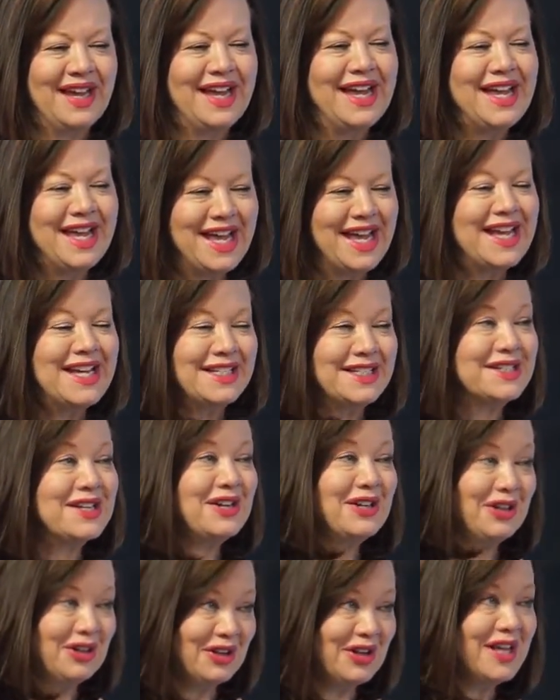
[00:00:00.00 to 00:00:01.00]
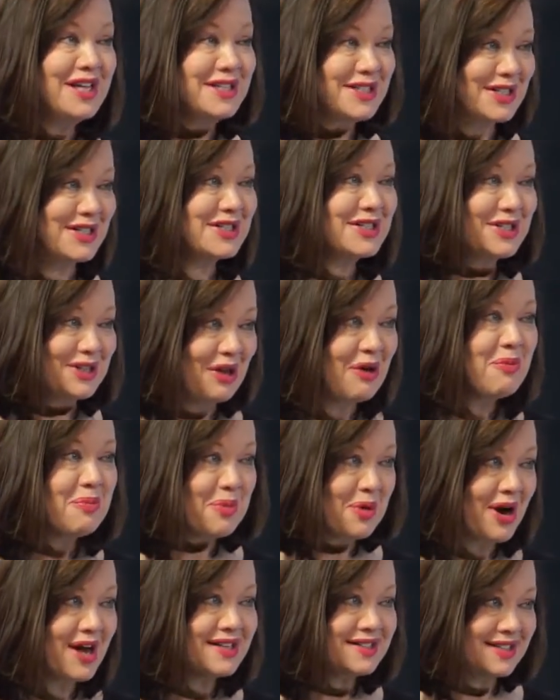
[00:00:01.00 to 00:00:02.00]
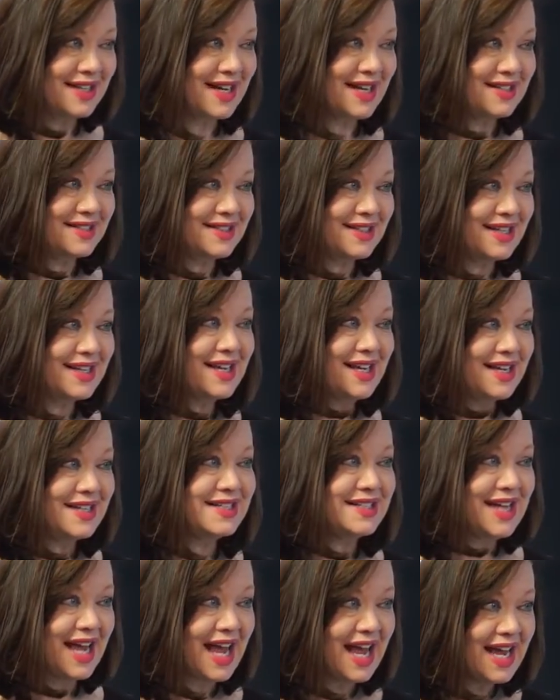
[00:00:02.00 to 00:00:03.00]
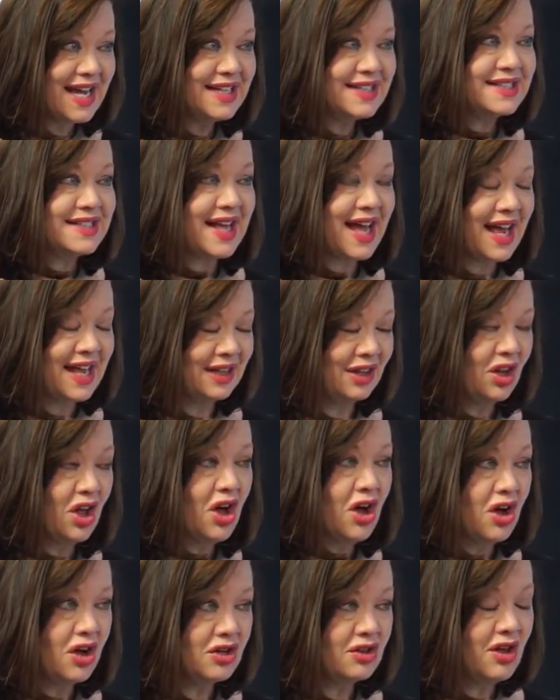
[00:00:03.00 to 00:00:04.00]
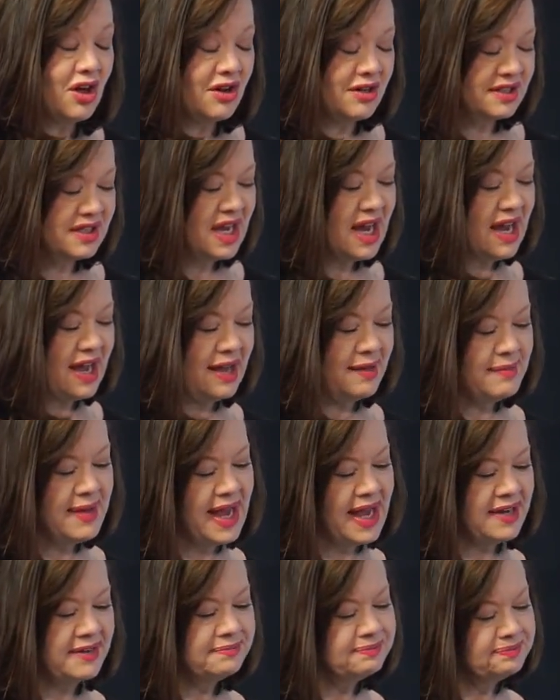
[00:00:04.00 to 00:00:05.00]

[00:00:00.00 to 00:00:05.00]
it's a slow process. It takes a long time. And